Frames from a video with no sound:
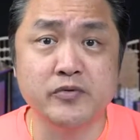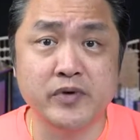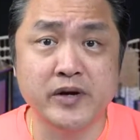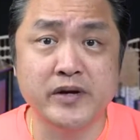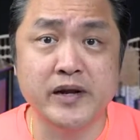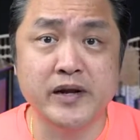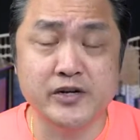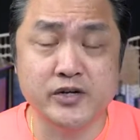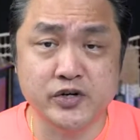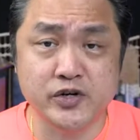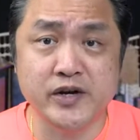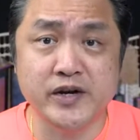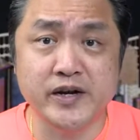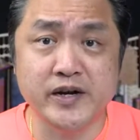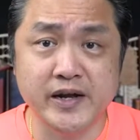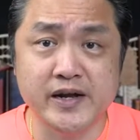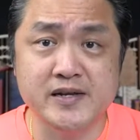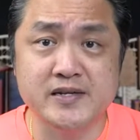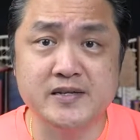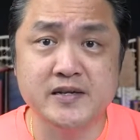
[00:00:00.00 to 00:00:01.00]
during that 3
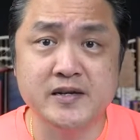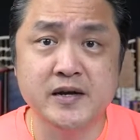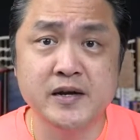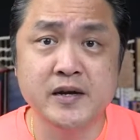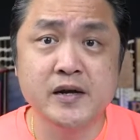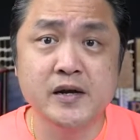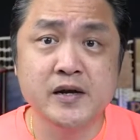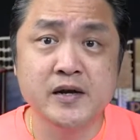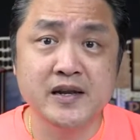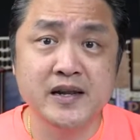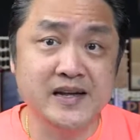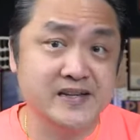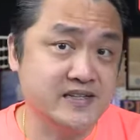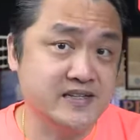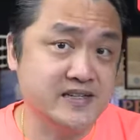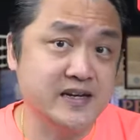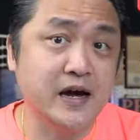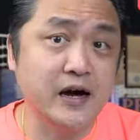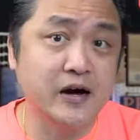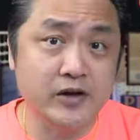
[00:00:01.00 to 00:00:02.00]
days.
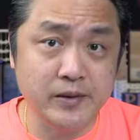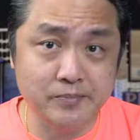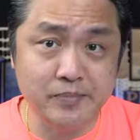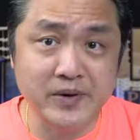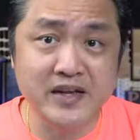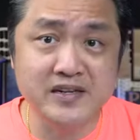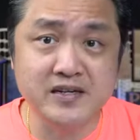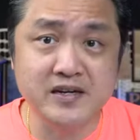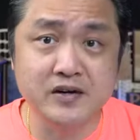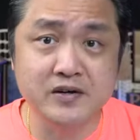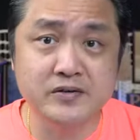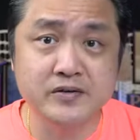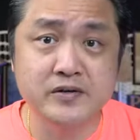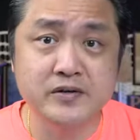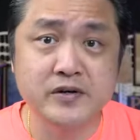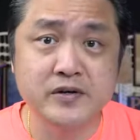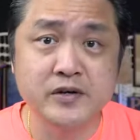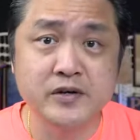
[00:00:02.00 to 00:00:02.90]
Let's see how it plays out.